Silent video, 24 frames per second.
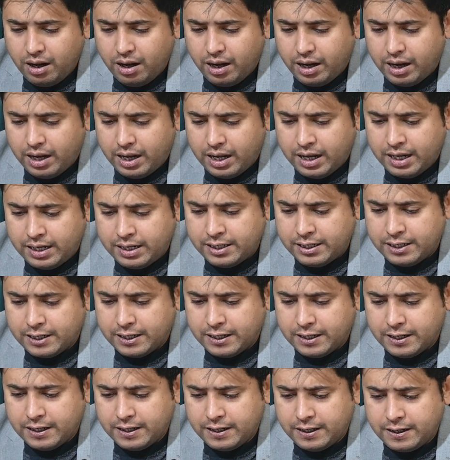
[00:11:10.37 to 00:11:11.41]
And
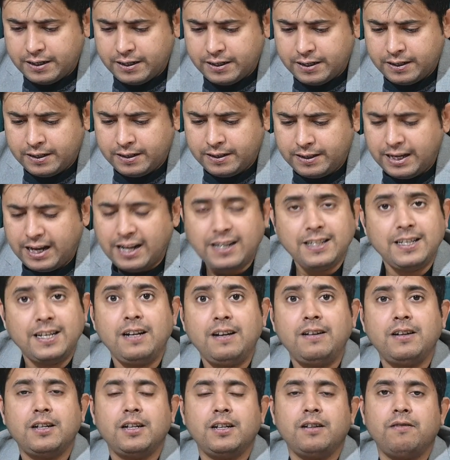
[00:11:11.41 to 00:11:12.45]
that is
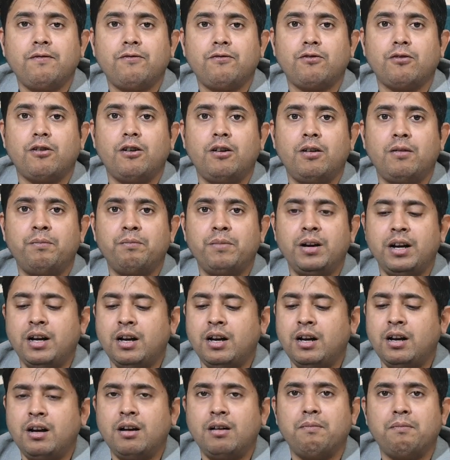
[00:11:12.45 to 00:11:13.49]
it from
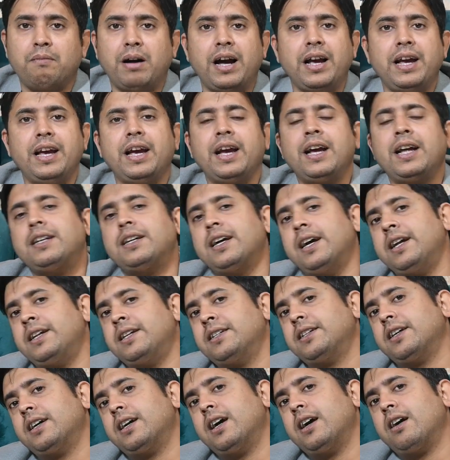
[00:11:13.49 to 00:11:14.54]
my end,
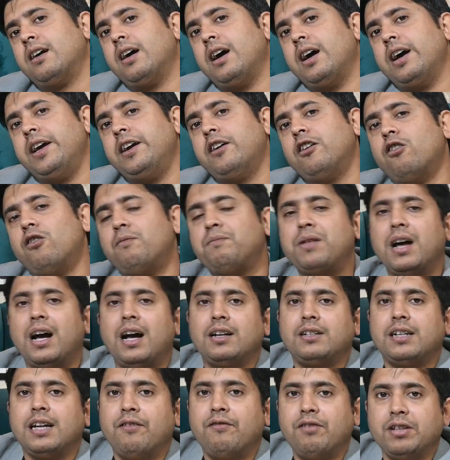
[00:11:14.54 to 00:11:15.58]
and I hope
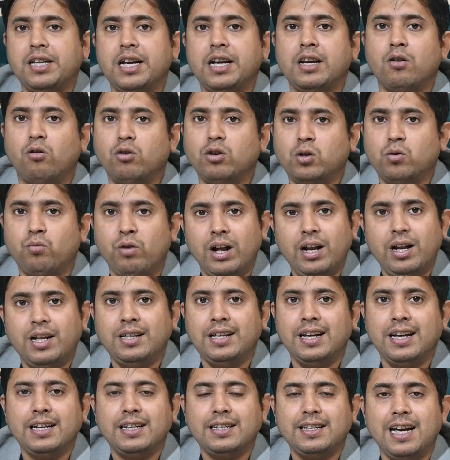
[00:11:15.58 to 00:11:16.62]
that everything goes well in
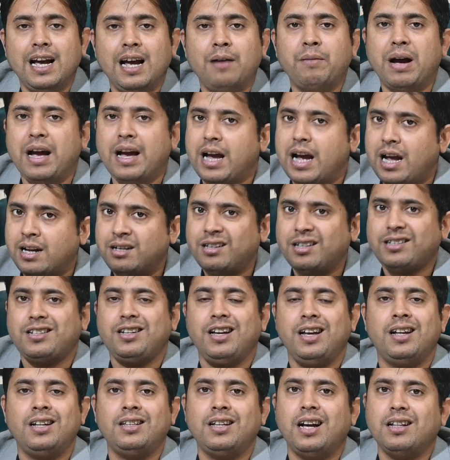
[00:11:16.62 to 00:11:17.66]
the exam. I
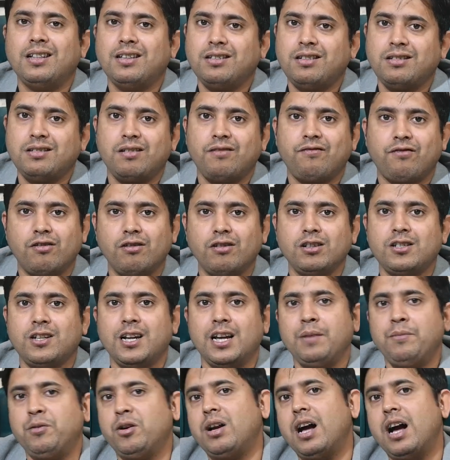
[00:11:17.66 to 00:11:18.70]
understand that this is the first
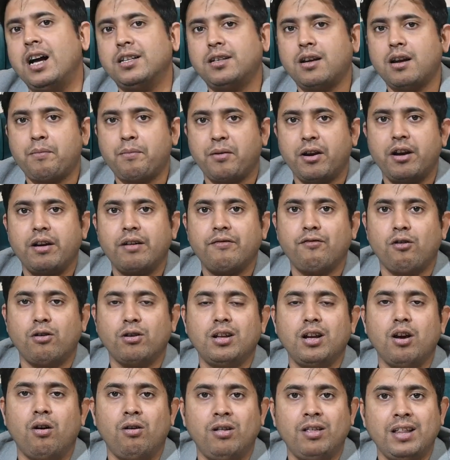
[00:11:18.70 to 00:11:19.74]
time you guys are appearing for
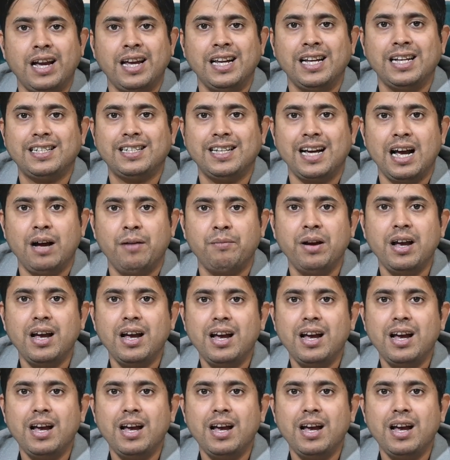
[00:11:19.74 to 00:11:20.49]
the online exam,